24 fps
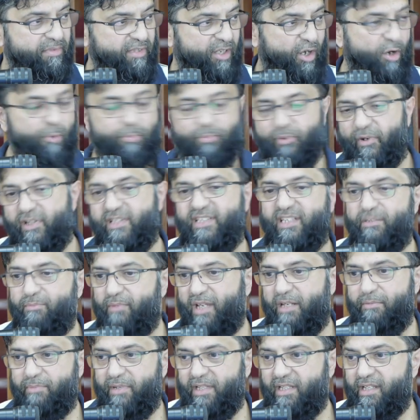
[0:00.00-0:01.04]
They're operating
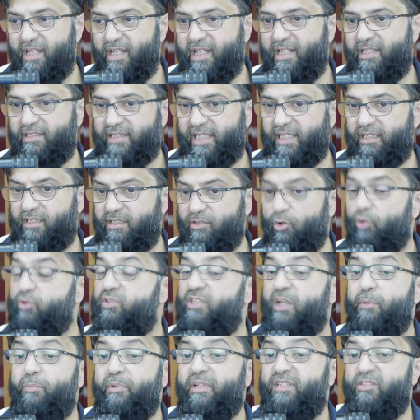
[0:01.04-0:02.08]
maybe, they, or
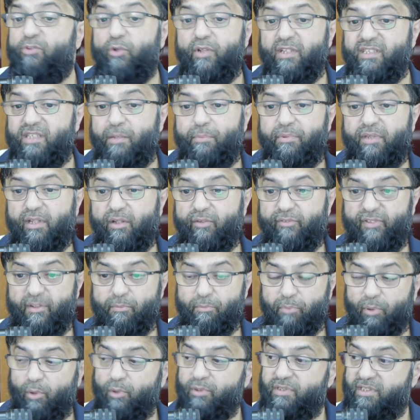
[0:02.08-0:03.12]
somebody's doing something of
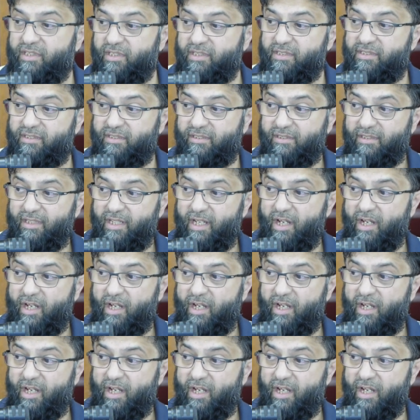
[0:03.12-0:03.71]
importance,